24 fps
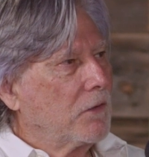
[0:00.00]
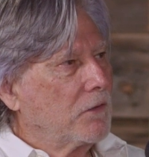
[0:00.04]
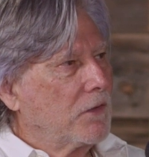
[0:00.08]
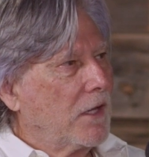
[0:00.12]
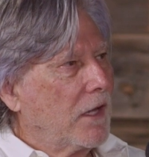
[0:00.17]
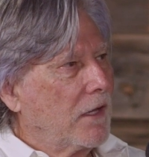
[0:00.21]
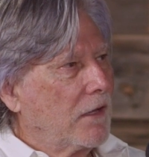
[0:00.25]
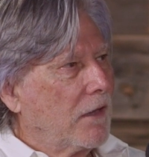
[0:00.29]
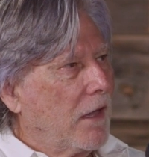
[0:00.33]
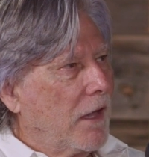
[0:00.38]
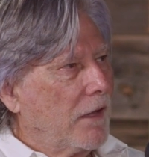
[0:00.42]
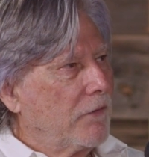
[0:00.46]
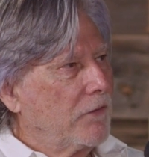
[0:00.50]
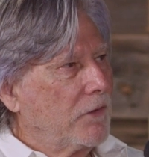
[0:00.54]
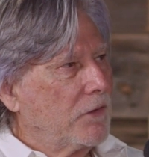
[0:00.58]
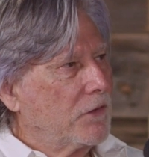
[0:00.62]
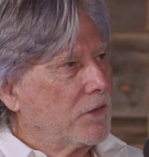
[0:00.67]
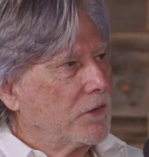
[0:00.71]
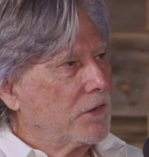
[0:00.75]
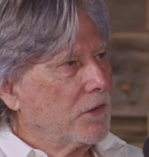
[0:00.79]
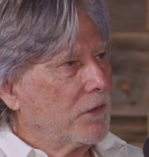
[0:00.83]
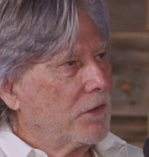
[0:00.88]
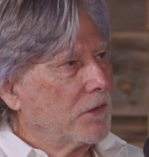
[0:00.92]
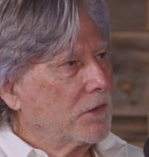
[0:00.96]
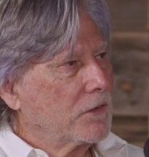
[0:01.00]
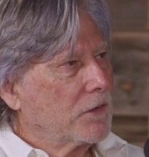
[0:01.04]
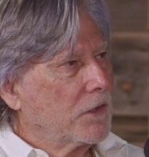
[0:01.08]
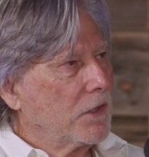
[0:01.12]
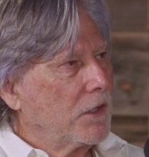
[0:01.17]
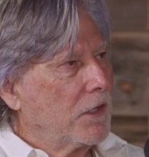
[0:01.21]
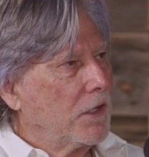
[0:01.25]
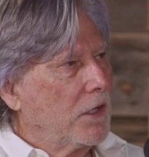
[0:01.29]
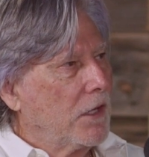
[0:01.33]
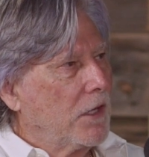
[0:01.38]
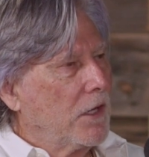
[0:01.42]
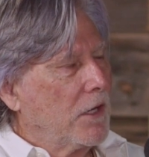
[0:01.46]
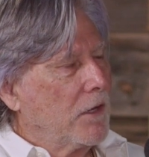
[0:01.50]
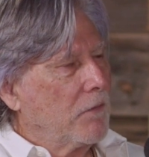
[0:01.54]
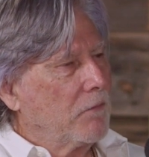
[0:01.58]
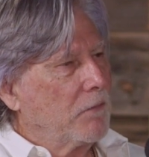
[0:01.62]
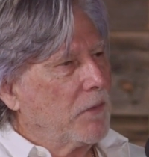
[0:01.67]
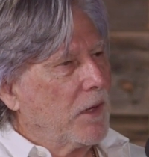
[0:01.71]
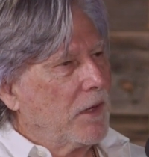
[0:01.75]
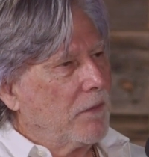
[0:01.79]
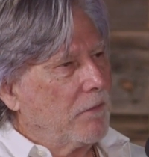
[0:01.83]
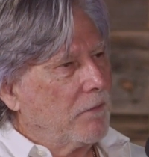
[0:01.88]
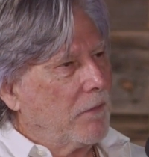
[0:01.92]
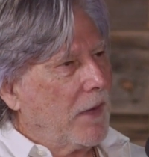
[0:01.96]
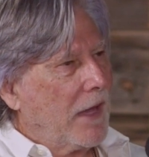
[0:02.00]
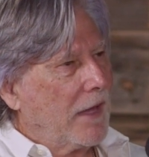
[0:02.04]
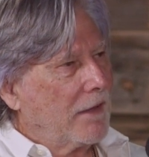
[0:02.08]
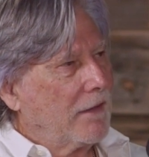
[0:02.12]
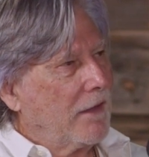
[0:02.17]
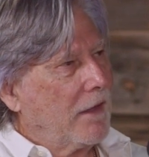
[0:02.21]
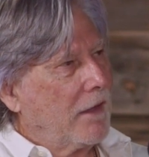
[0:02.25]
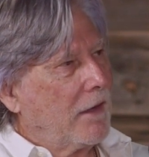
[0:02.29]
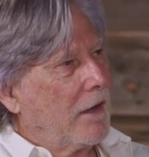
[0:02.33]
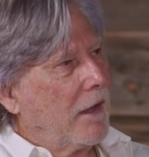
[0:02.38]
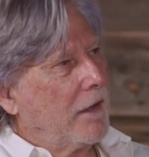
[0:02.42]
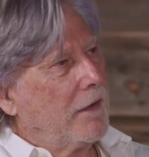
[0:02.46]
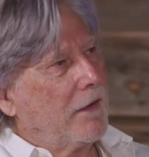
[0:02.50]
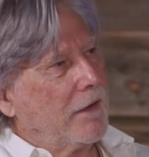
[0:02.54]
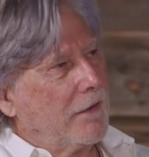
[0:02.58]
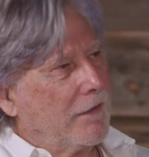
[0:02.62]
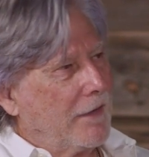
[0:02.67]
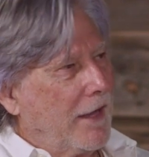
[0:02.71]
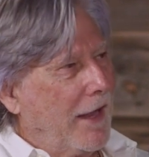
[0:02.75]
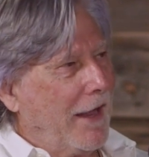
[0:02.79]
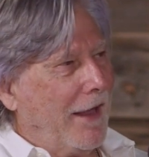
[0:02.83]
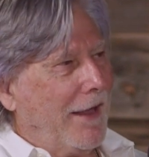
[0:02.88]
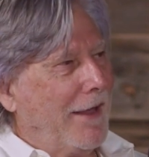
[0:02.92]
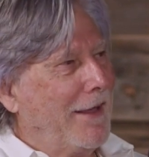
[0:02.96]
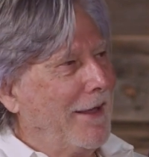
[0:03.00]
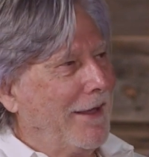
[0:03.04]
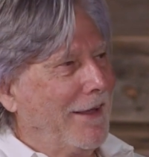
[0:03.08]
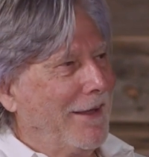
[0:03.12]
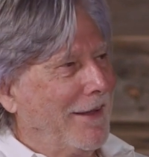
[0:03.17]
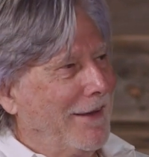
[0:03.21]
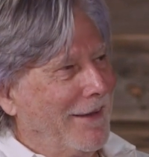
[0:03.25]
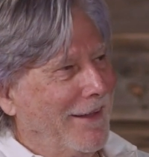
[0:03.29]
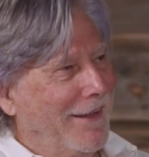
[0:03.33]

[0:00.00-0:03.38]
don't take life too seriously. But back then I didn't take it